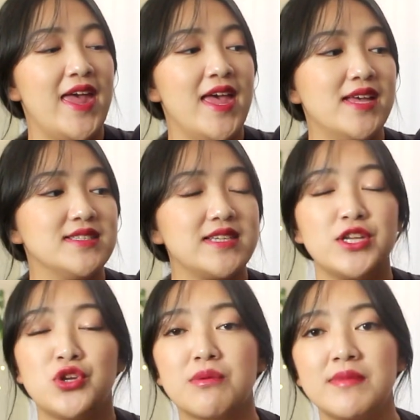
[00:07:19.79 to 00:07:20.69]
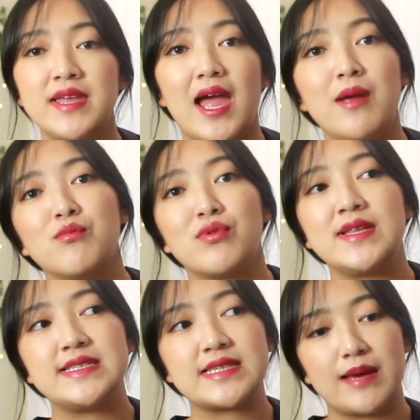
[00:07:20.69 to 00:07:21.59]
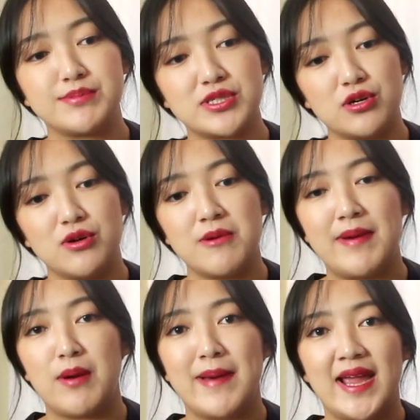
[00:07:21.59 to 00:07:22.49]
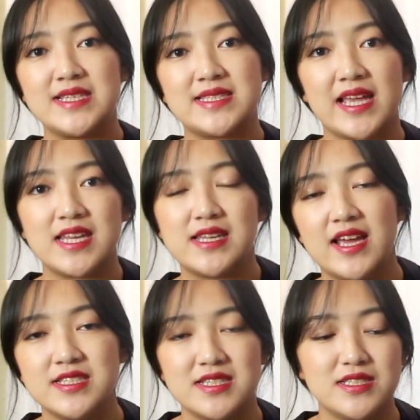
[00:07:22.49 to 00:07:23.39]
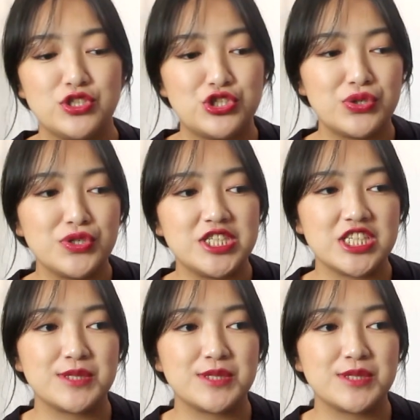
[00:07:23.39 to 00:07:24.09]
And normally I'm really skeptical about buying second-handed shoes